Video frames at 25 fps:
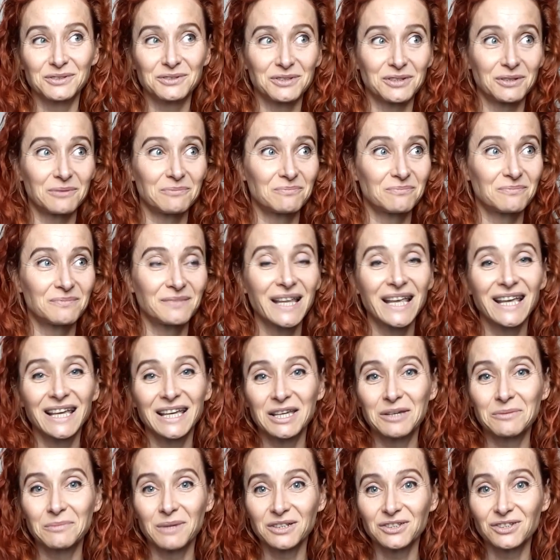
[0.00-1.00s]
gym,
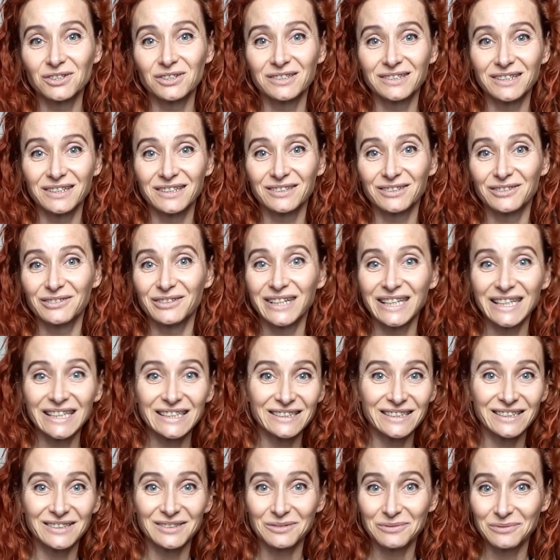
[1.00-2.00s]
imagine that your
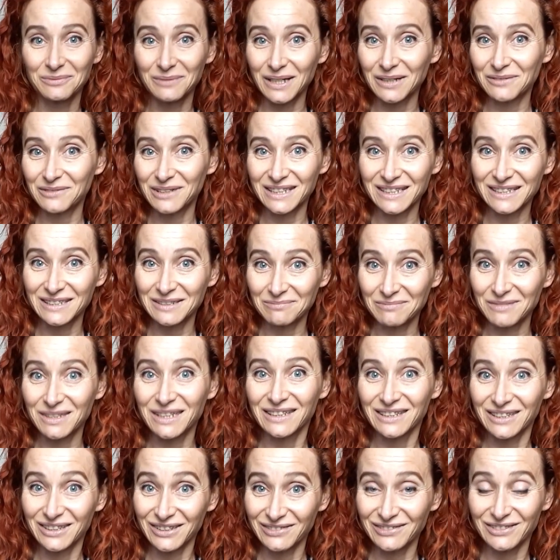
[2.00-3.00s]
kid is wearing
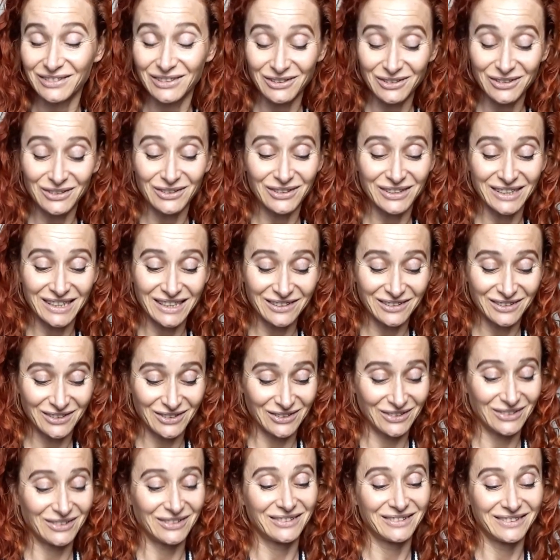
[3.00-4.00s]
something. You do need
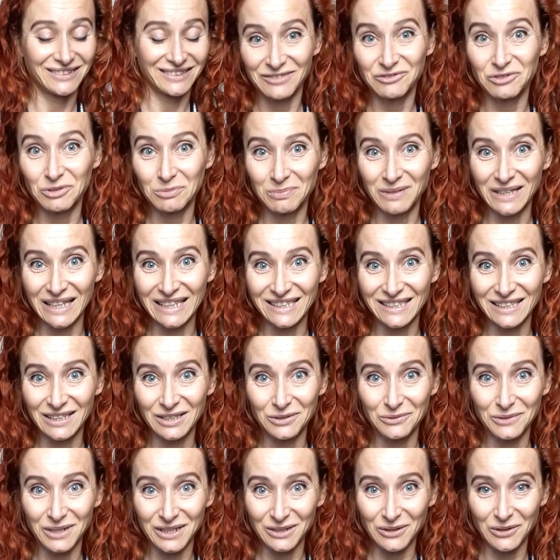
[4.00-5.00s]
to replace
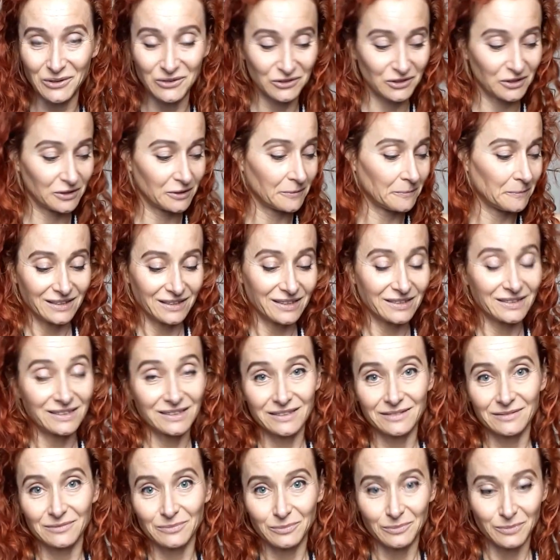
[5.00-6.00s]
it quite often.
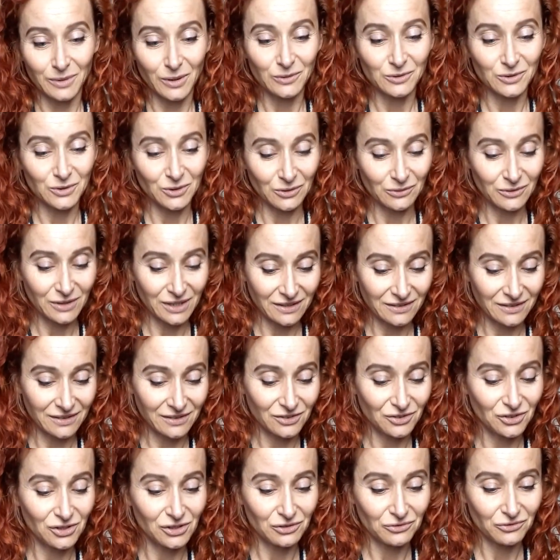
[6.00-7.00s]
It's also
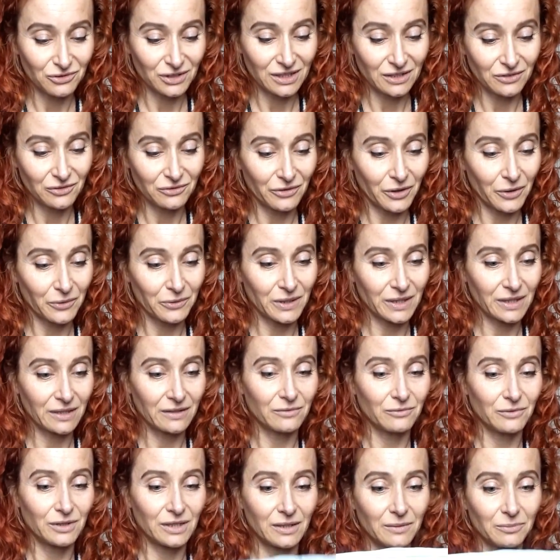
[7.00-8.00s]
that children are growing.
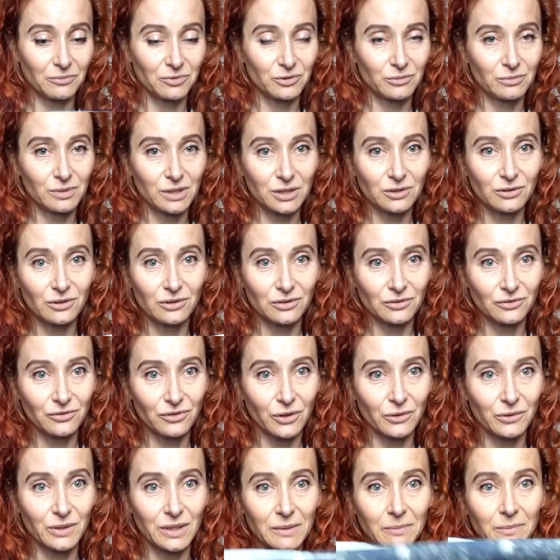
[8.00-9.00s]
We are probably not
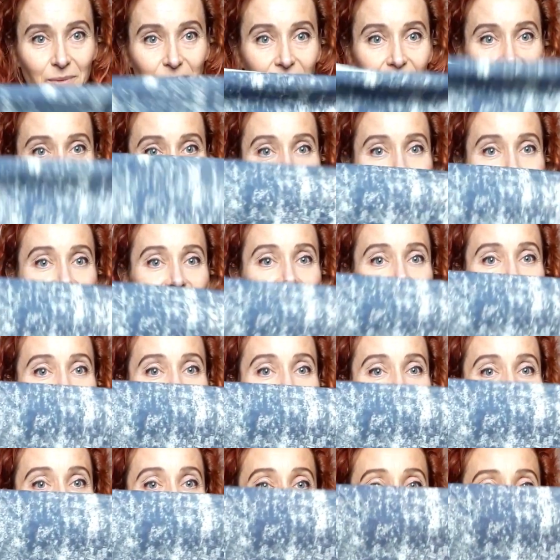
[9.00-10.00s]
growing, but that's
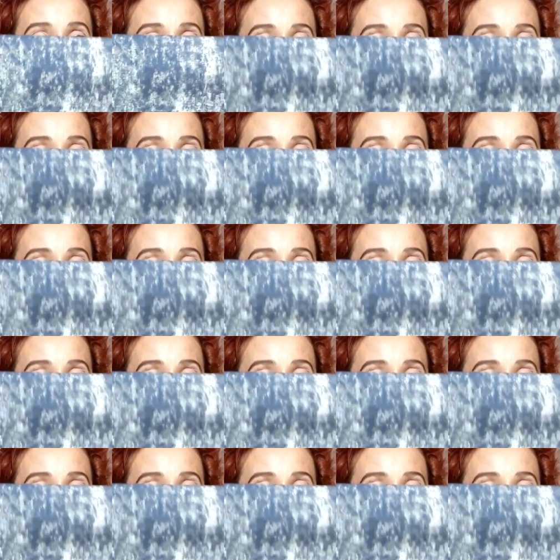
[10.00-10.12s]
another one.